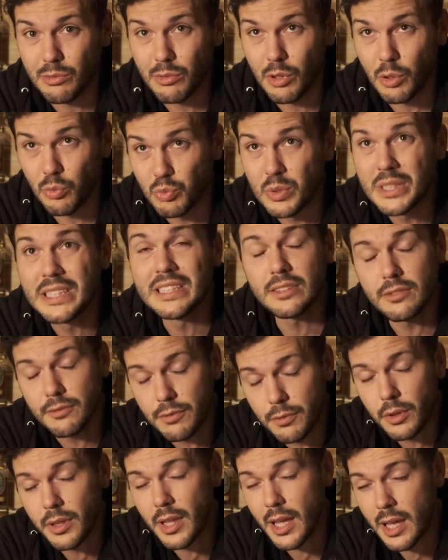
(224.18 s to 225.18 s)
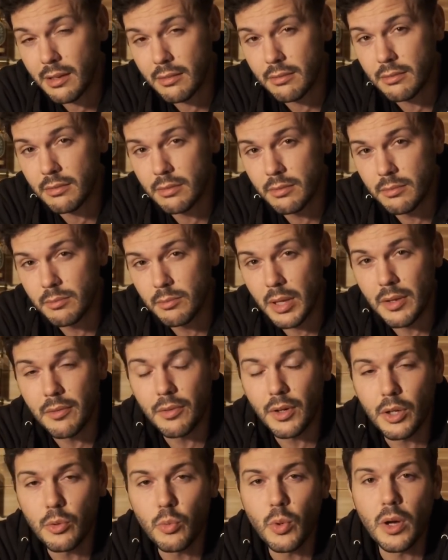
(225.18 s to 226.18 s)
a reason for that may
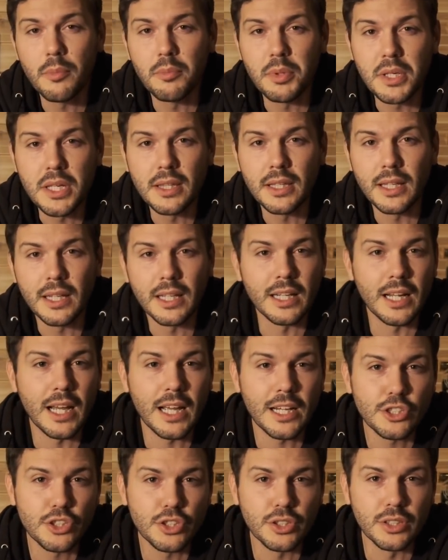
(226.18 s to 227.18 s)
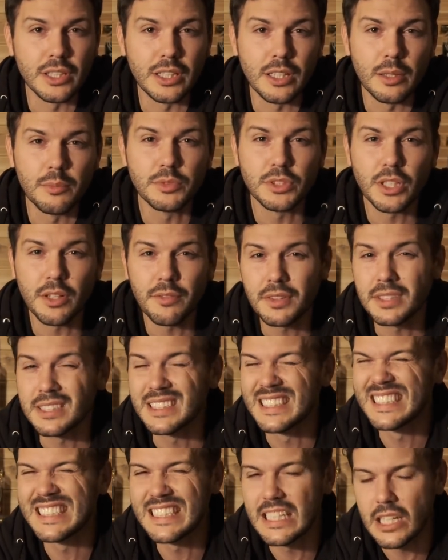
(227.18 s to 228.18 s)
very well be that it actually comes off the
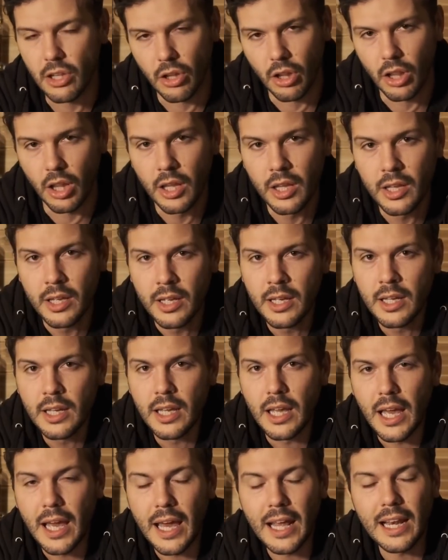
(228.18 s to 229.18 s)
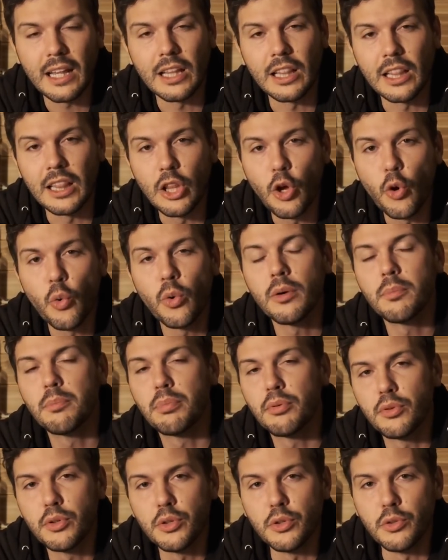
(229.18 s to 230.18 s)
still at a lower
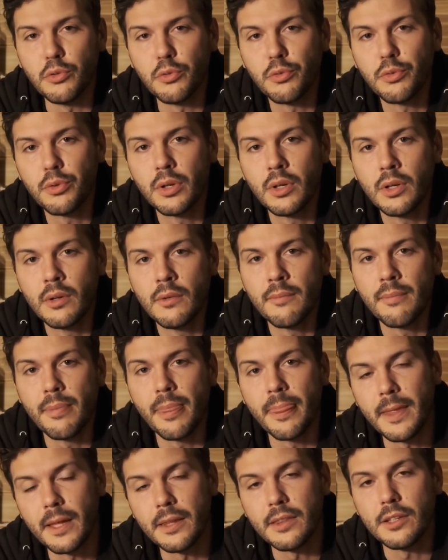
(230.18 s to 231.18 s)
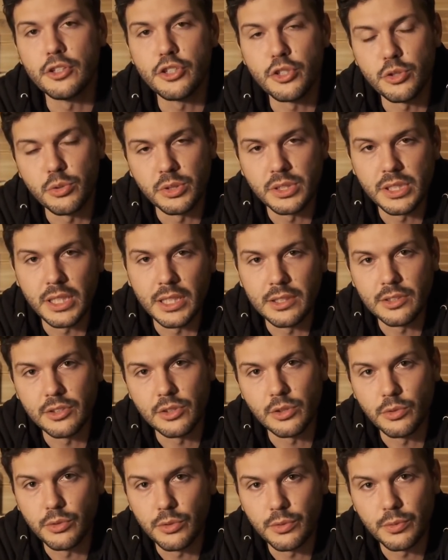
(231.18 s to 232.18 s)
proof than the juice that is
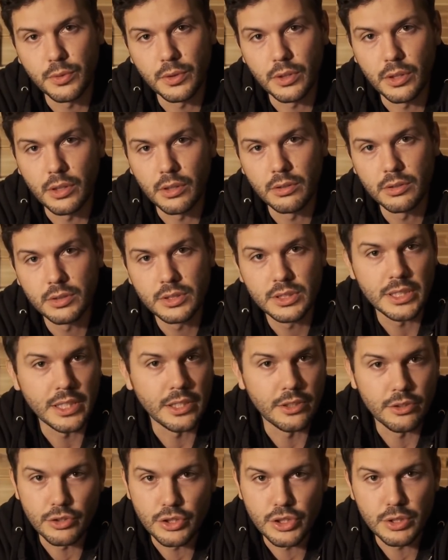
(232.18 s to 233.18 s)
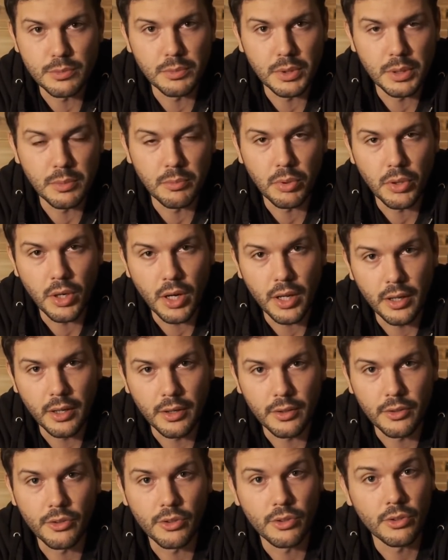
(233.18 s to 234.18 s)
used for standard Jim Beam
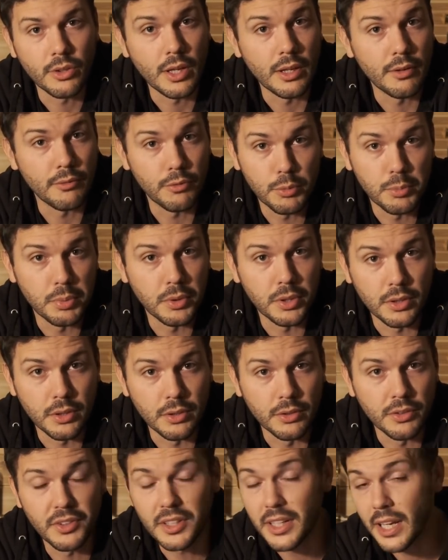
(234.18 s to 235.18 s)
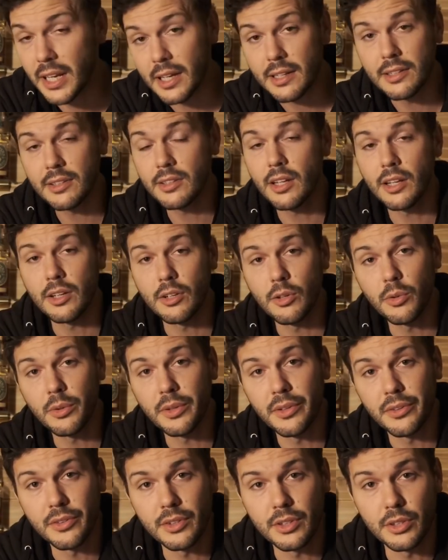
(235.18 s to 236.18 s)
products and for Booker's. Again, I did not know
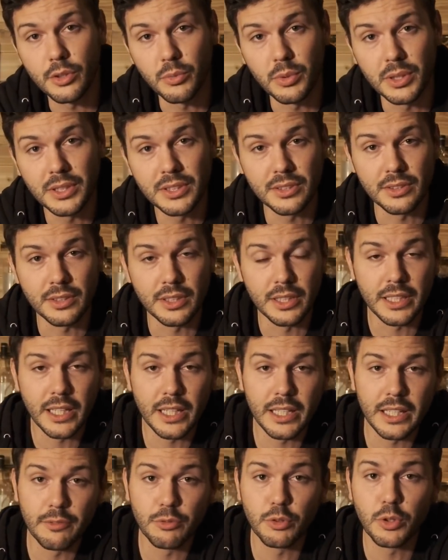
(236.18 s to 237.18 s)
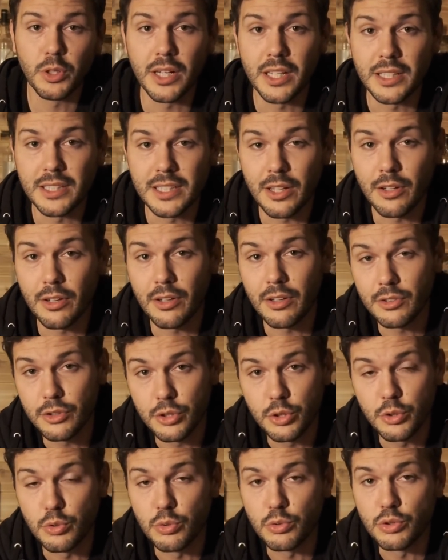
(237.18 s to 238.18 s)
this until recently. Got to give credit down
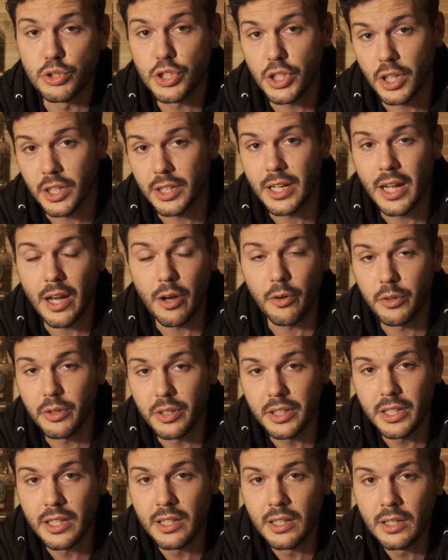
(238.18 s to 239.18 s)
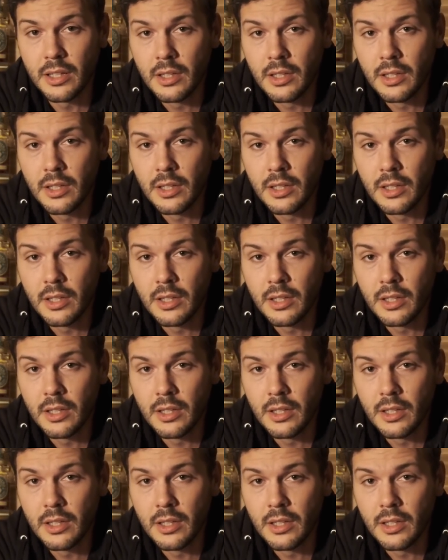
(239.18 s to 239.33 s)
to Chuck Cowdery,